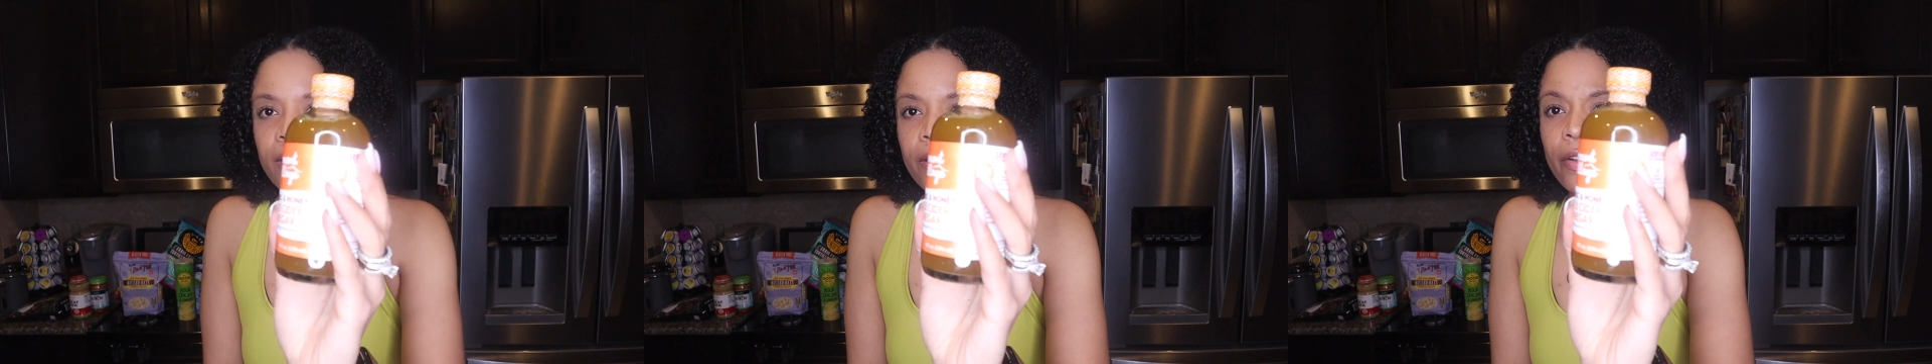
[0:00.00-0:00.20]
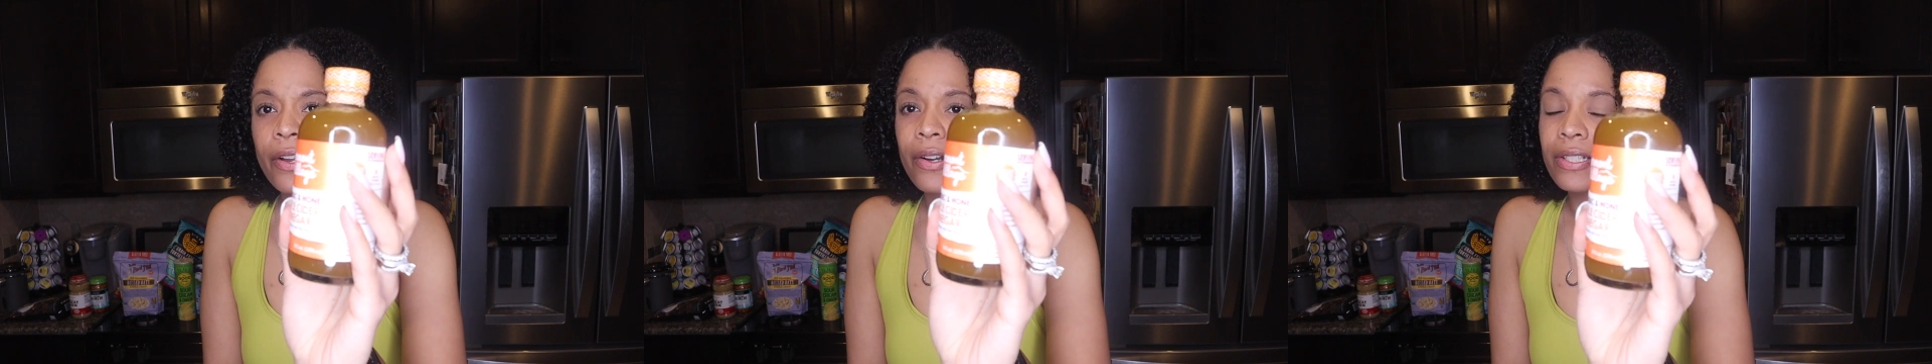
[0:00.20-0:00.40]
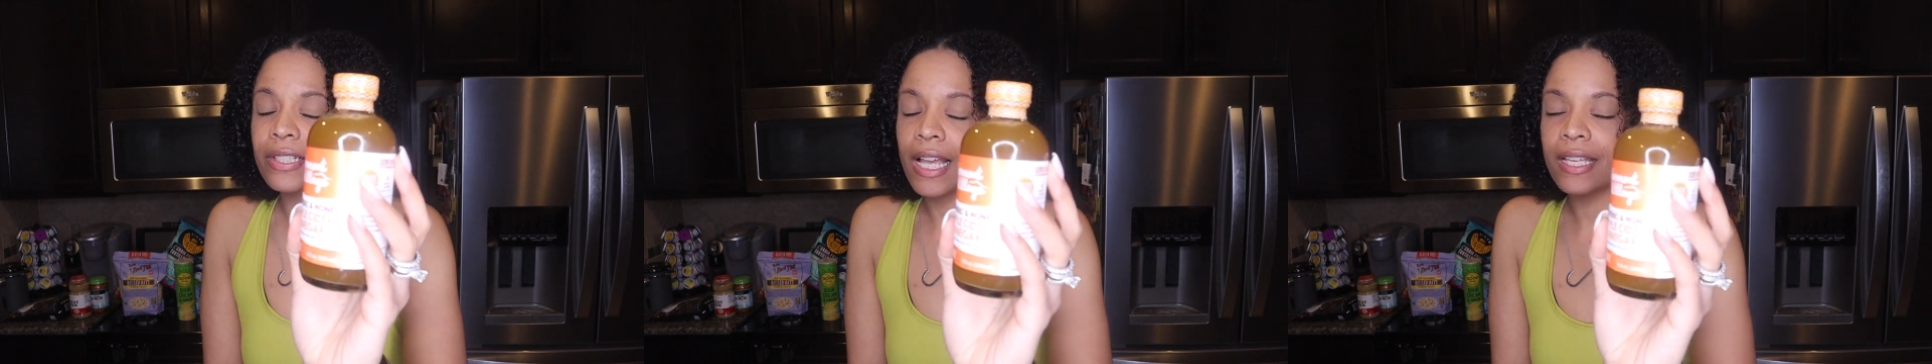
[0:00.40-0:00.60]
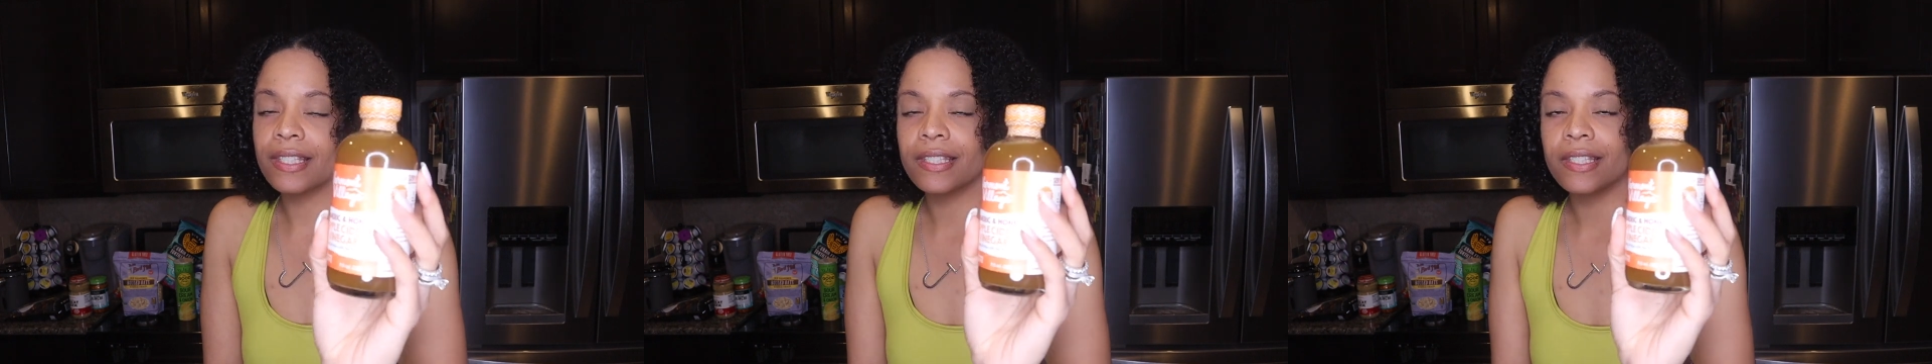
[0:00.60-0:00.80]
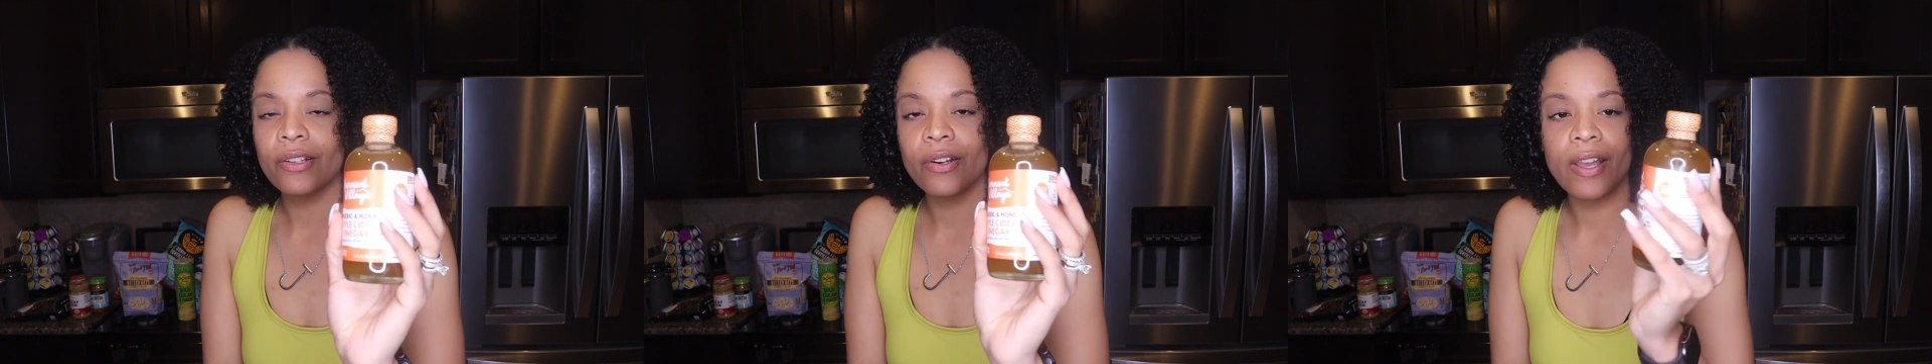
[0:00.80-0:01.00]
Y'all, because I
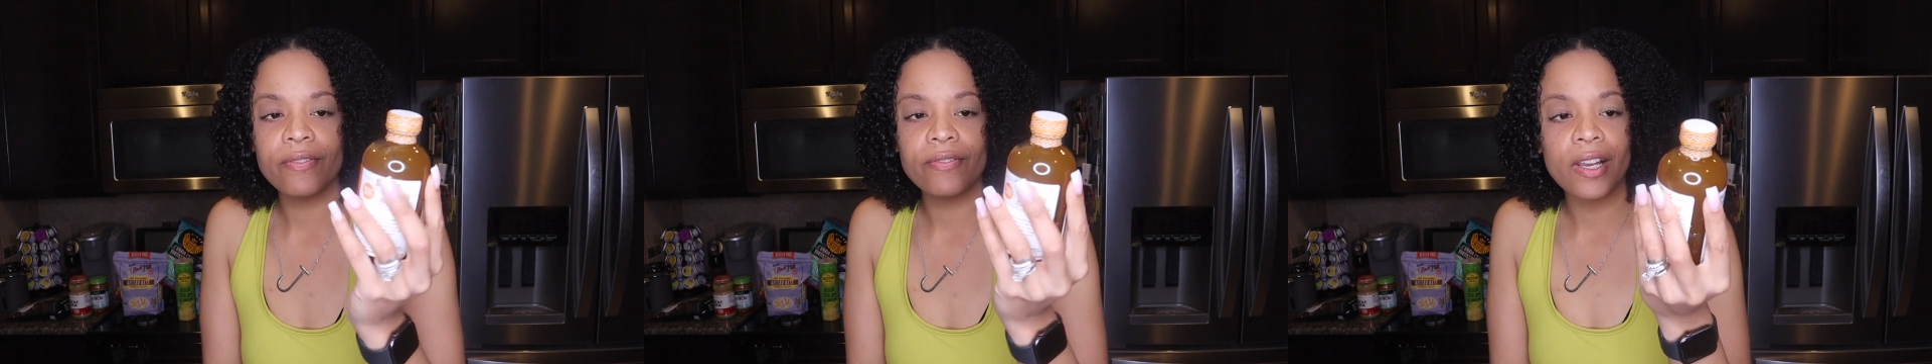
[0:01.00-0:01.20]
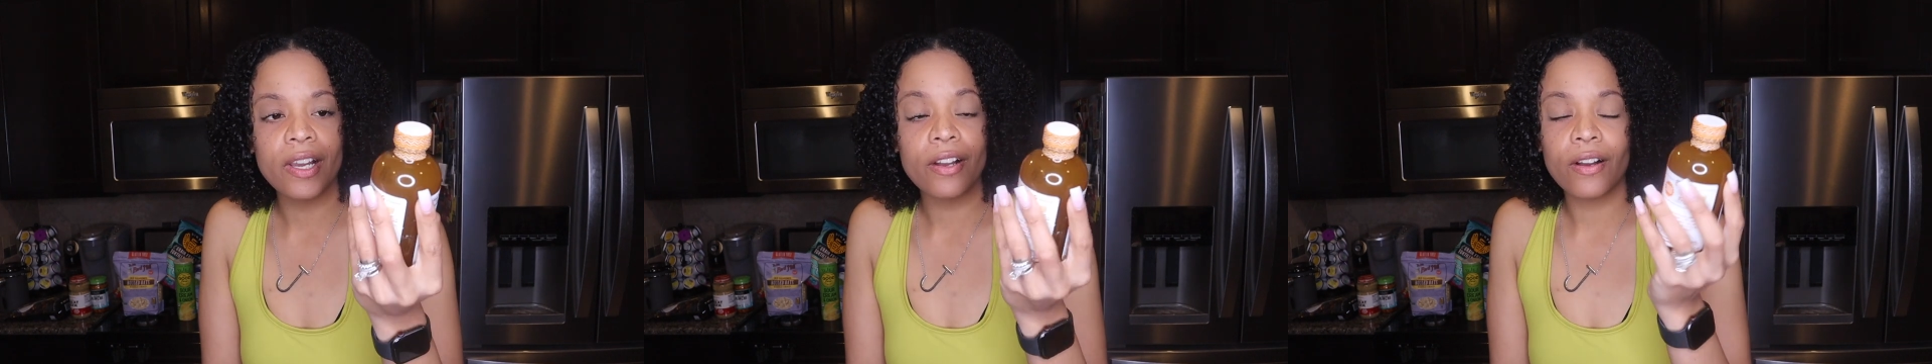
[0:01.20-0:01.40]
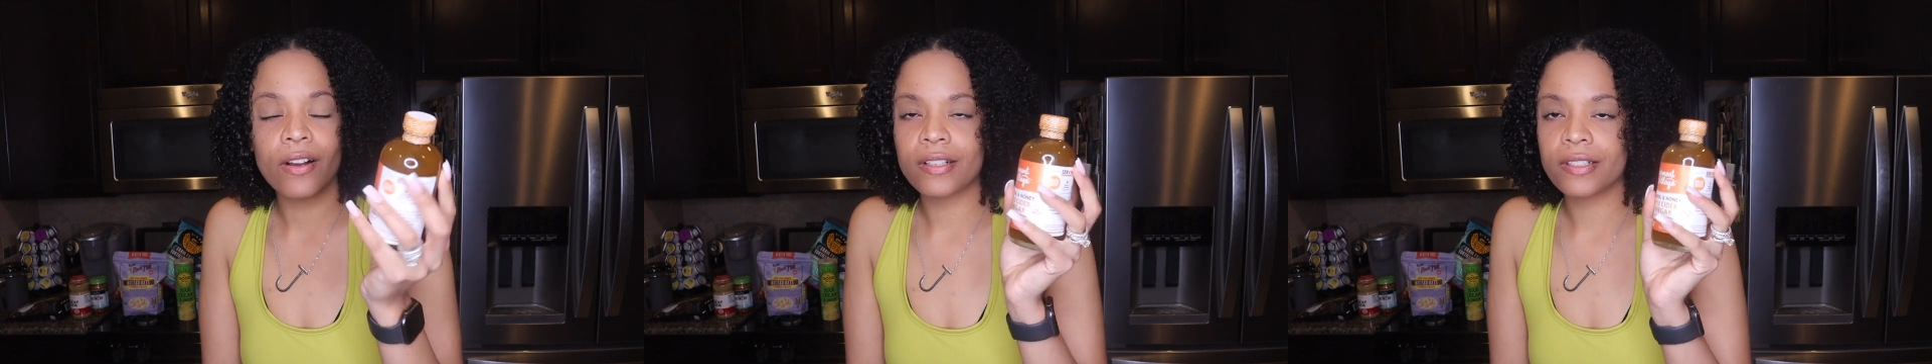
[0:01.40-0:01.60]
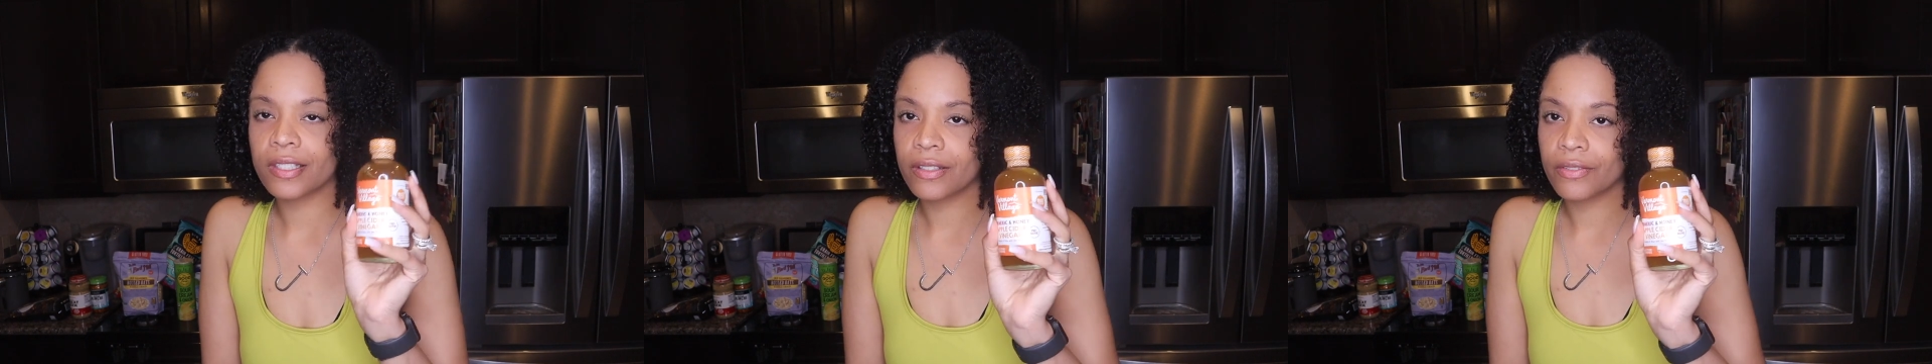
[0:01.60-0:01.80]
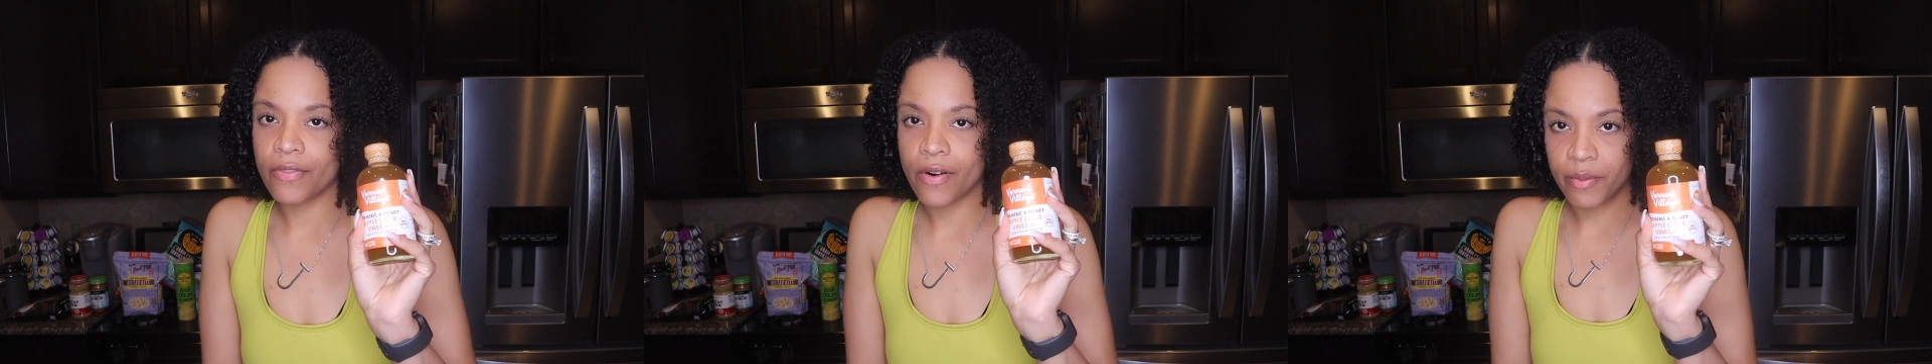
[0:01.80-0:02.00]
still have not gone to
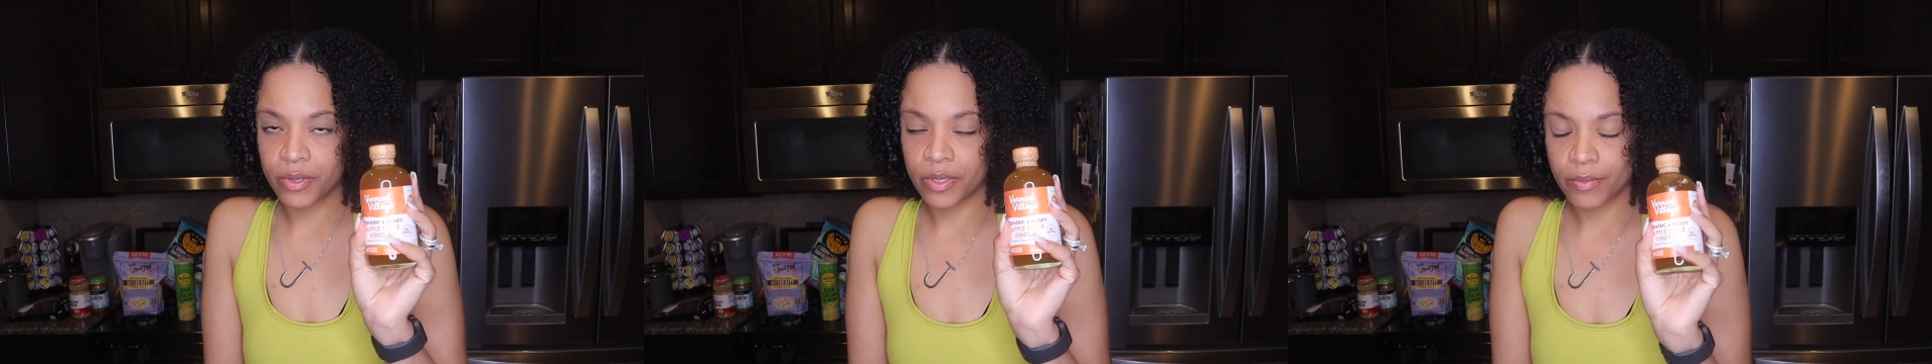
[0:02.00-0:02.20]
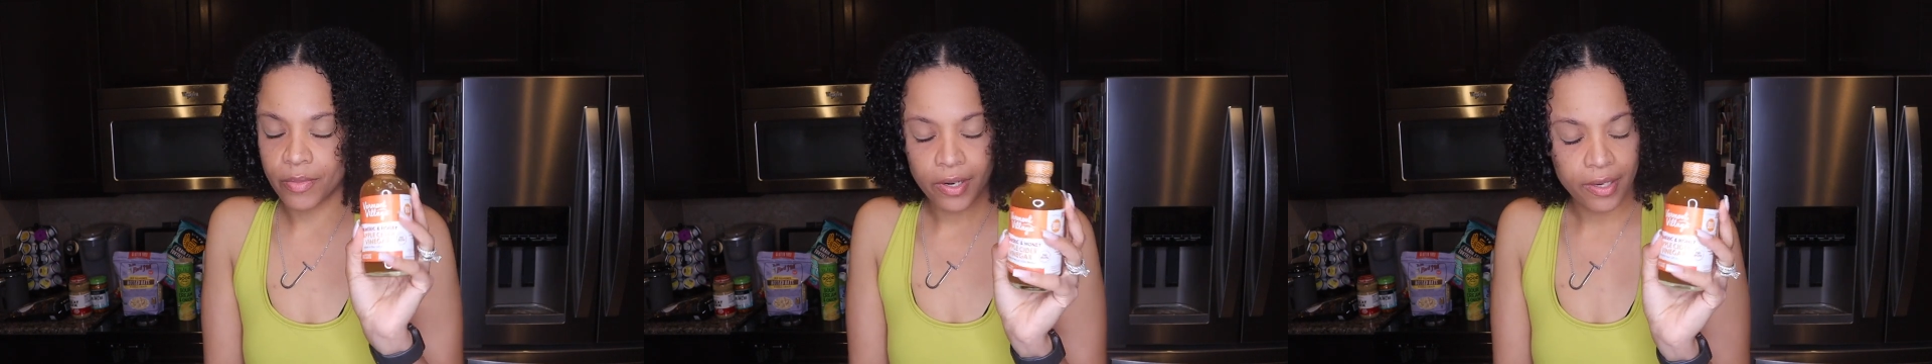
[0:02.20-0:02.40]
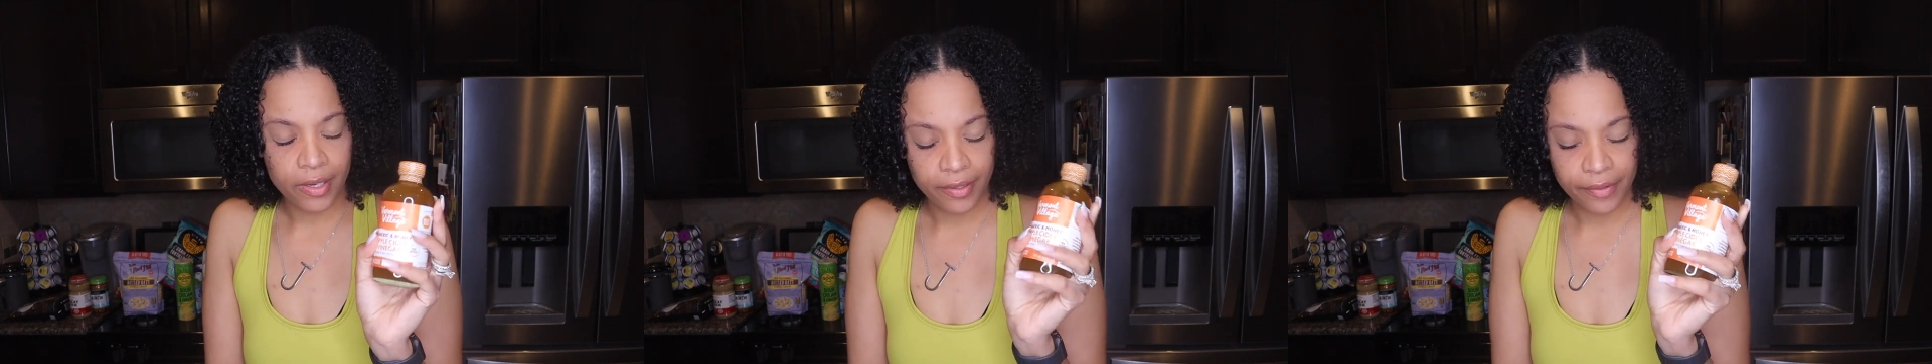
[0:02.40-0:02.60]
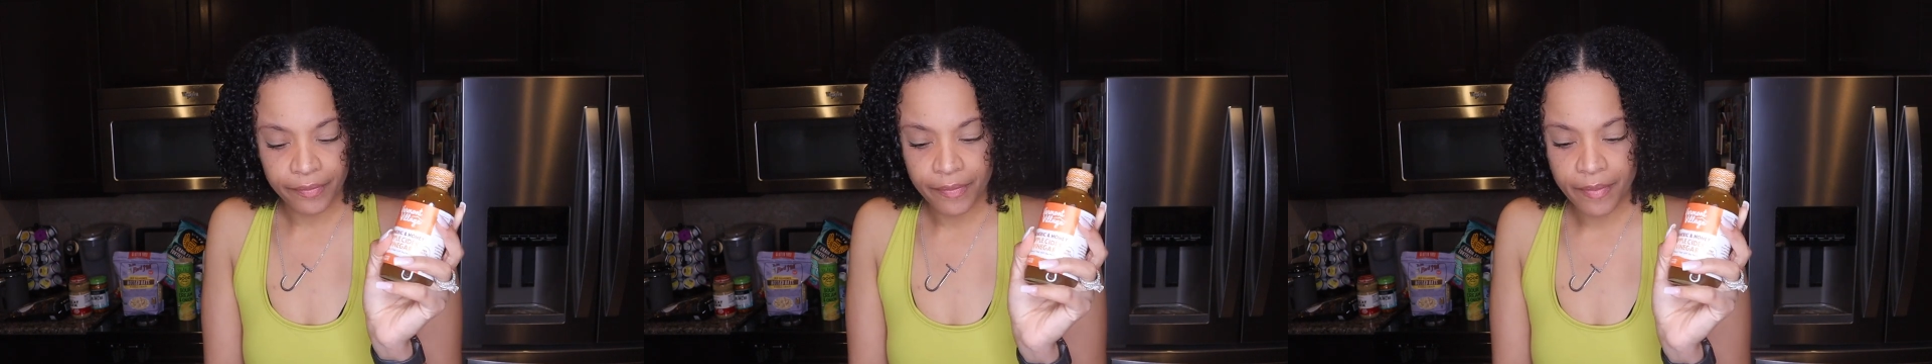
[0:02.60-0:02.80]
the farmer's market.